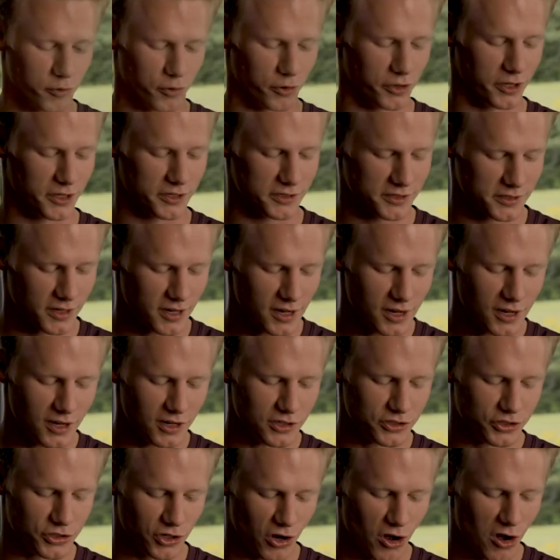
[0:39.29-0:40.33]
for this.
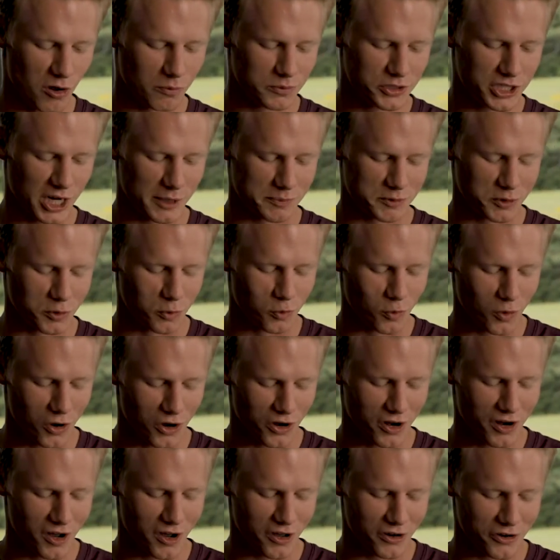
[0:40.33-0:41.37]
Psalm chapter
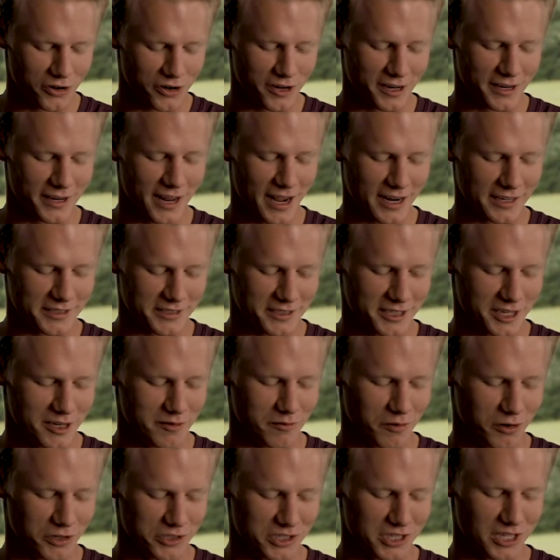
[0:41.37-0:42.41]
119,
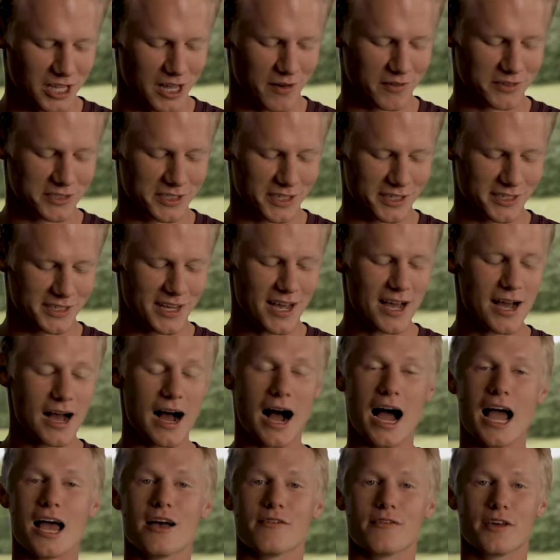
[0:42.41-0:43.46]
verse 11 says,
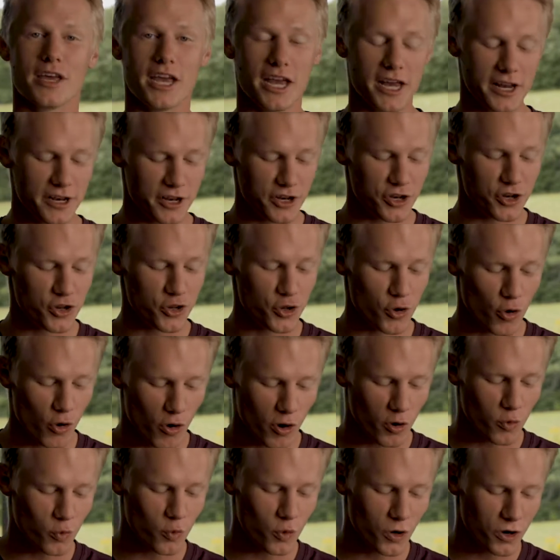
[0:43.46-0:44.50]
I have hidden
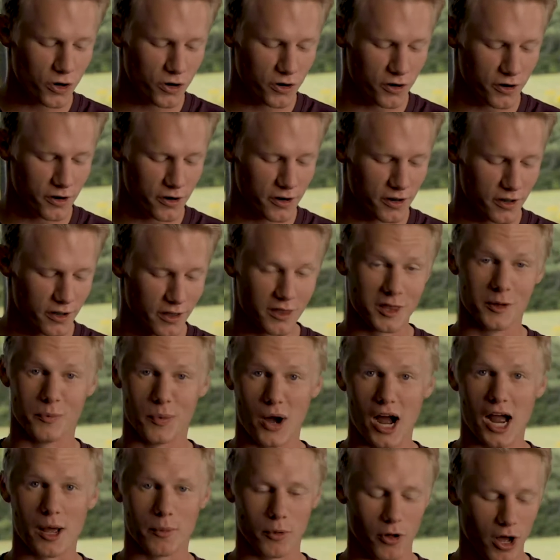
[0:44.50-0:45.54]
your word, the
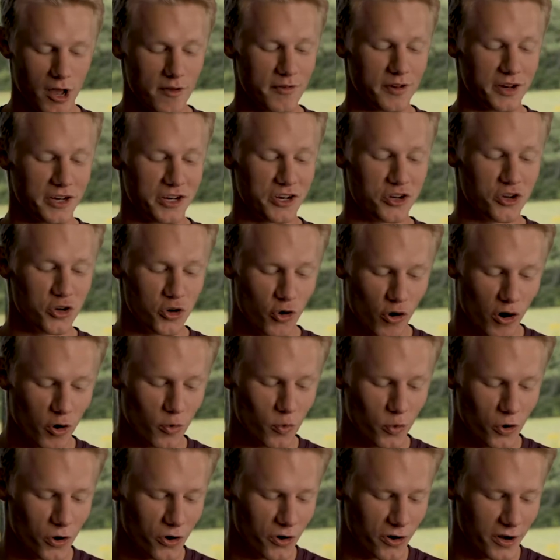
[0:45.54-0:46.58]
Bible, I've hidden your
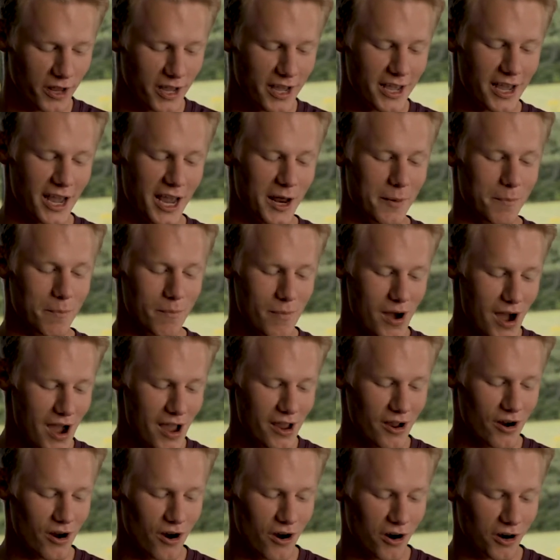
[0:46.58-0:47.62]
word in
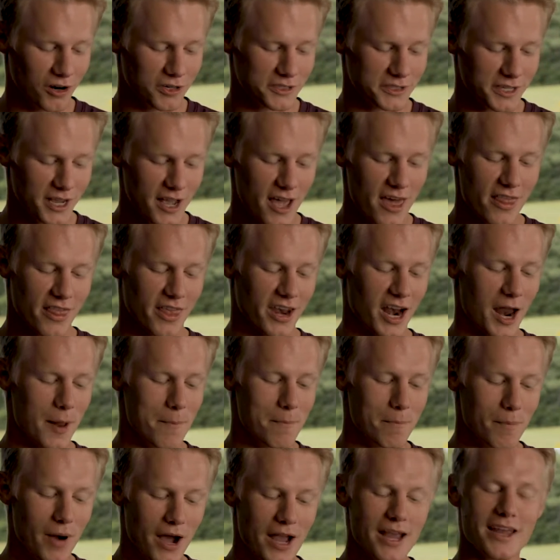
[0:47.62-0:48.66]
my heart that I
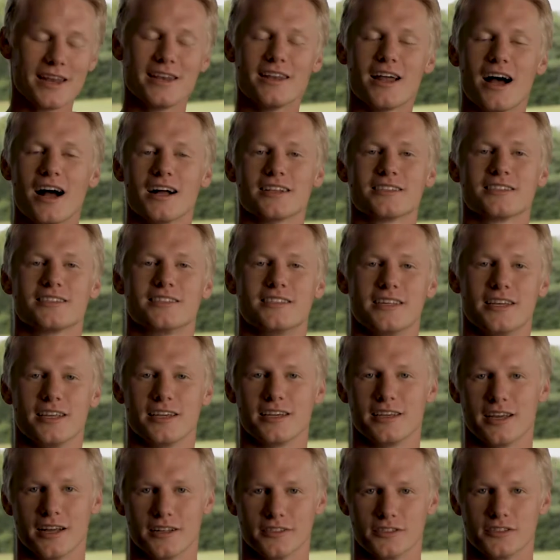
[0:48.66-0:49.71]
might not sin
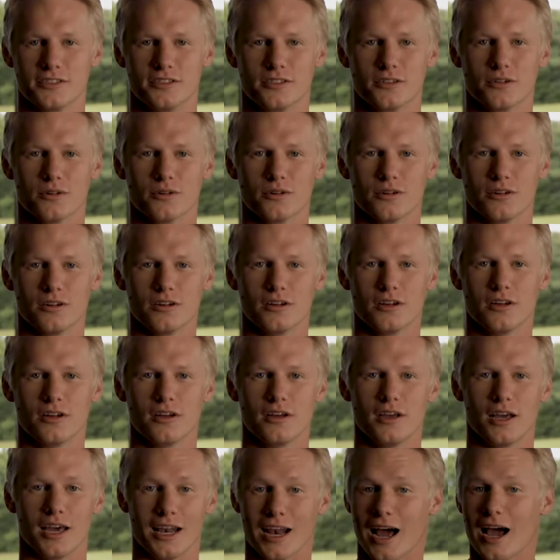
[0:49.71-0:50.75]
against you.
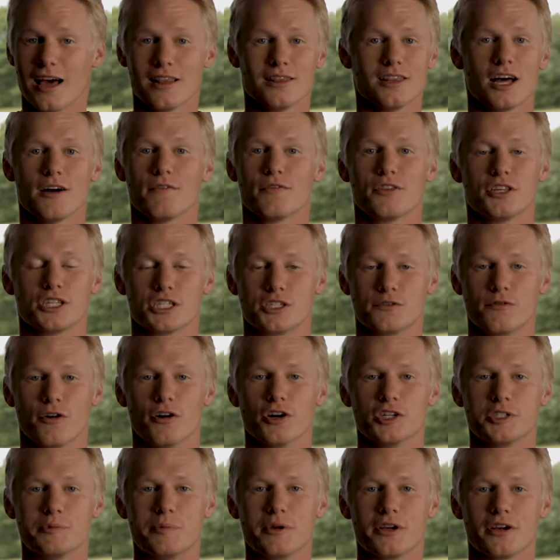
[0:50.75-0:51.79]
And I love this
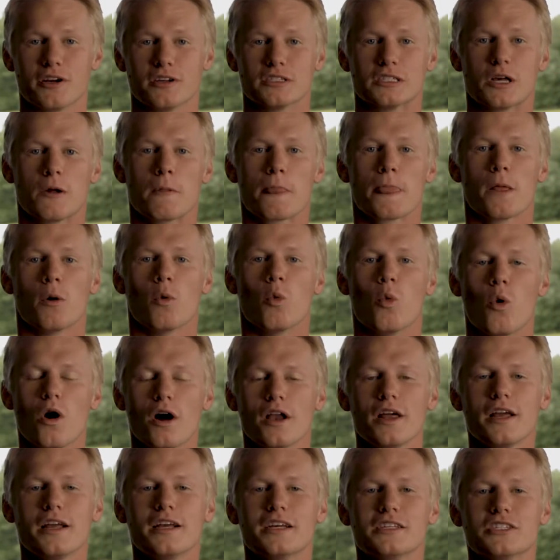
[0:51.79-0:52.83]
verse because
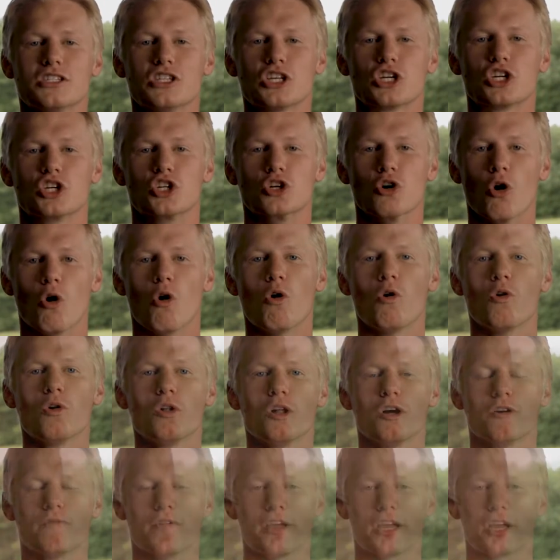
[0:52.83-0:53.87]
what is the goal of